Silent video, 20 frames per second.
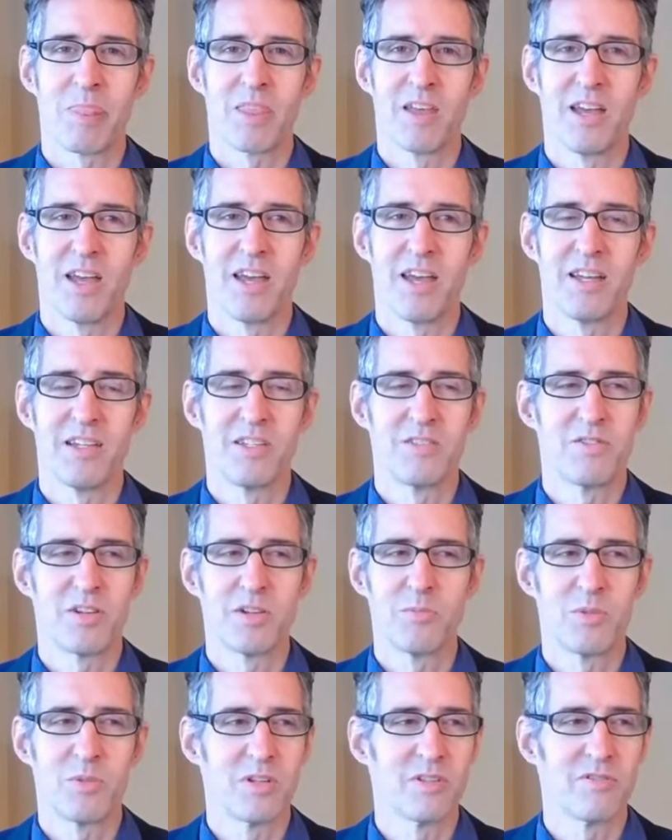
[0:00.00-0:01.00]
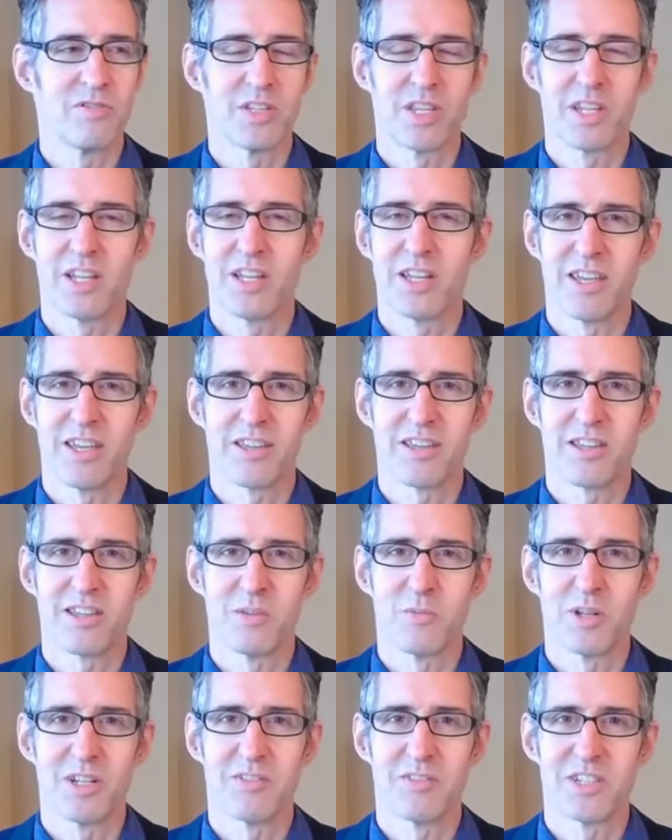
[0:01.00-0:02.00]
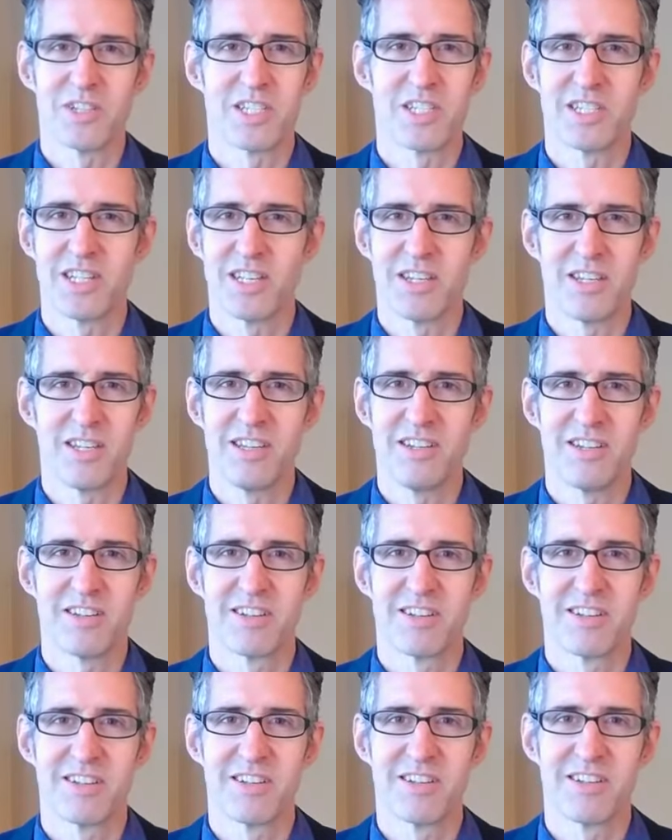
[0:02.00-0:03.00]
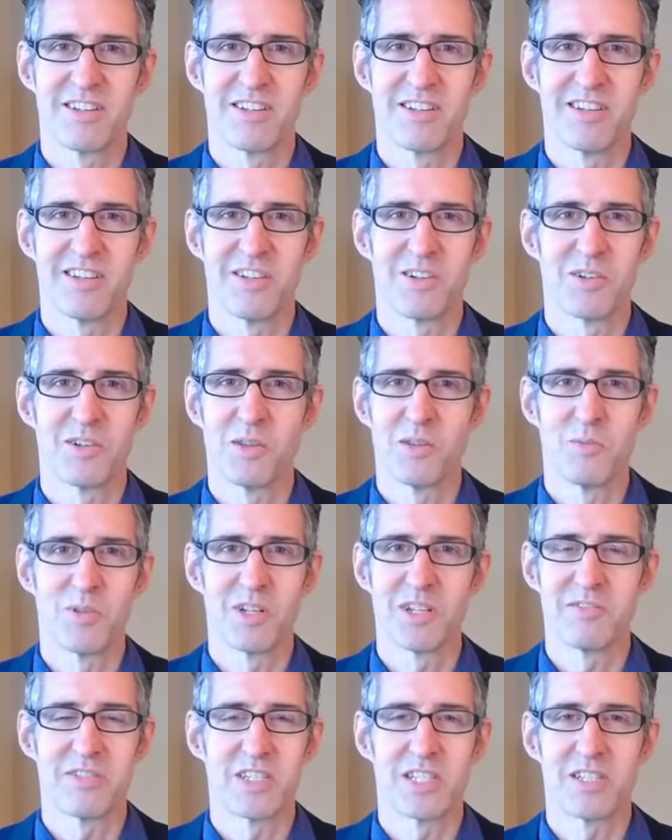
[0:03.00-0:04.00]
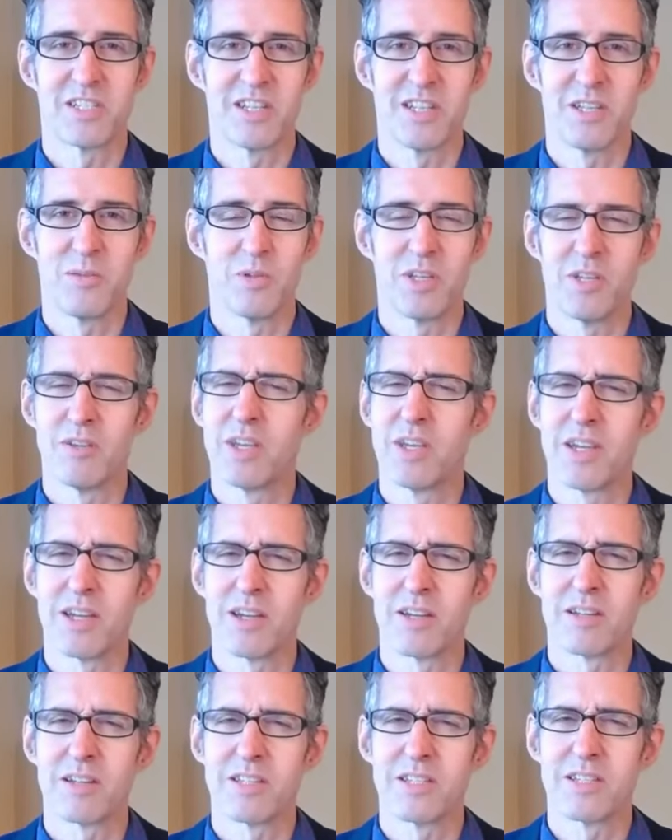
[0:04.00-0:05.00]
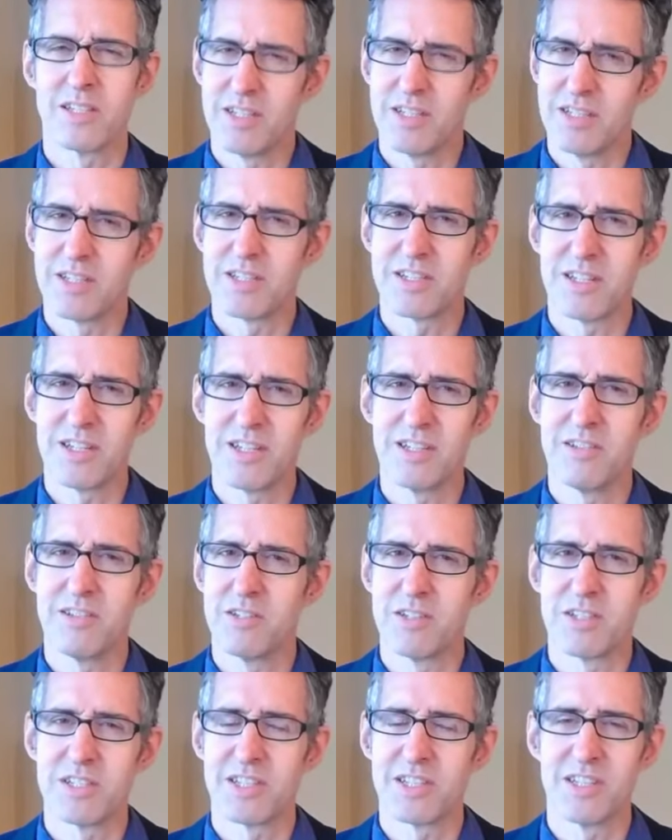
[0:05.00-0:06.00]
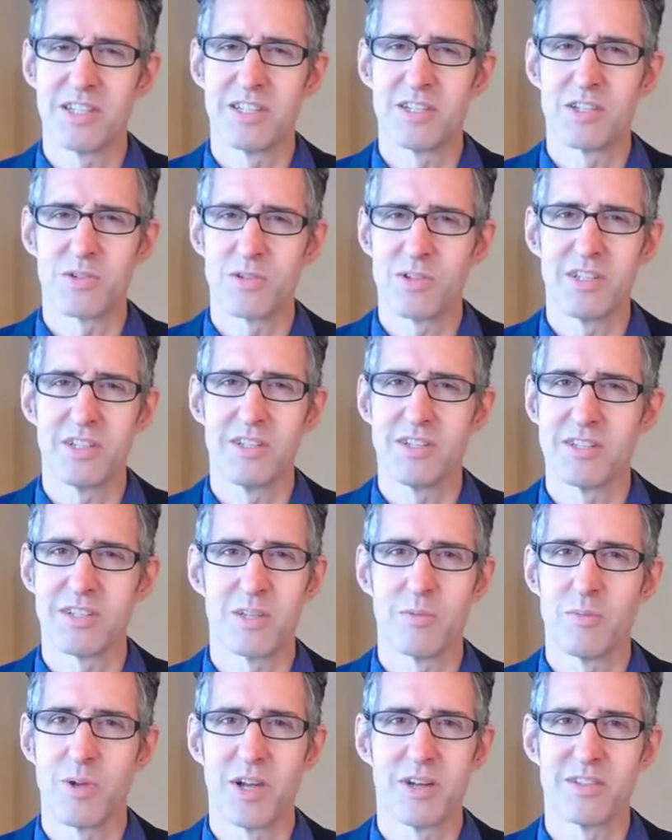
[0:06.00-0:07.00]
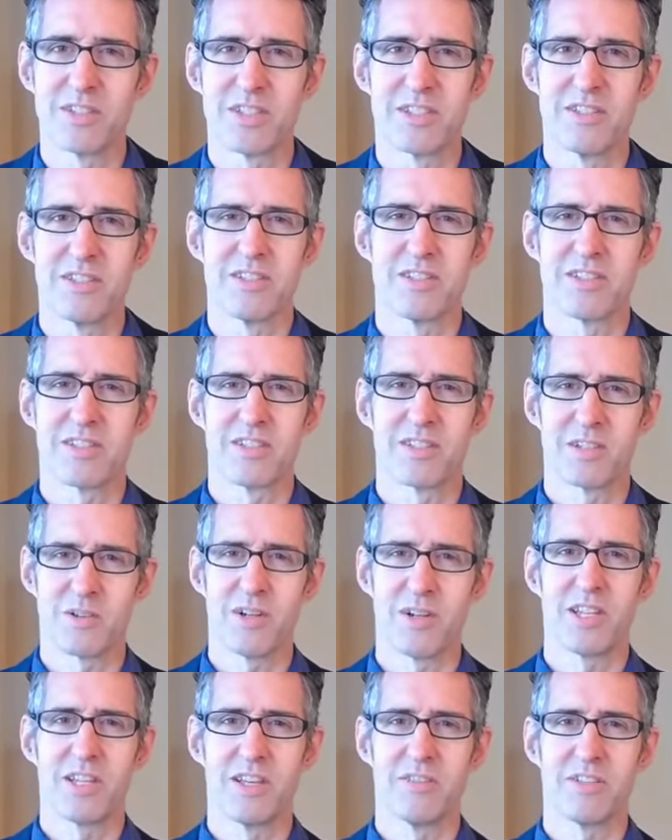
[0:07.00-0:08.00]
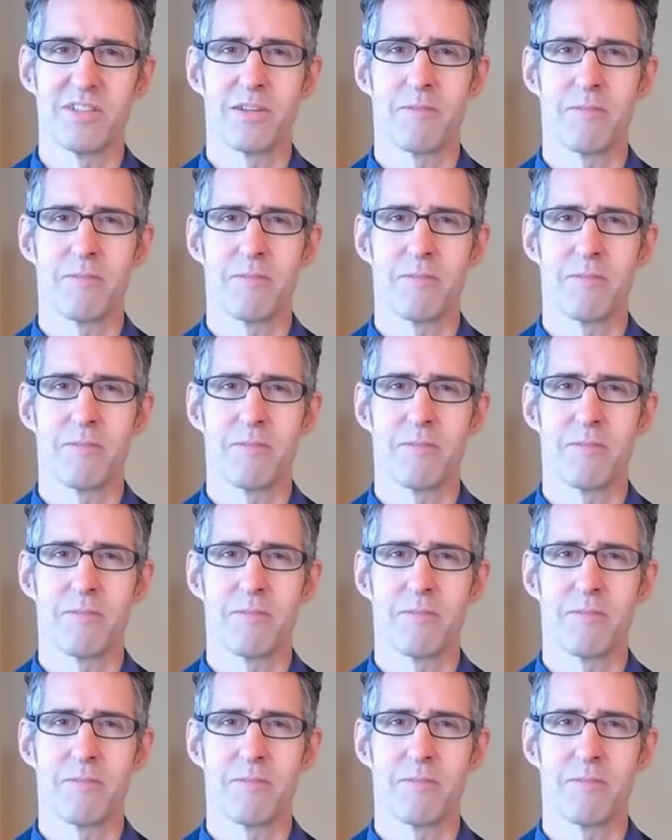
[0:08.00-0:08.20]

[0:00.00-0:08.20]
And a very beautiful little lake in the middle of a city. You're in the middle of a city, but you can't see the city. You just see the trees and the mountains. It's quite lovely.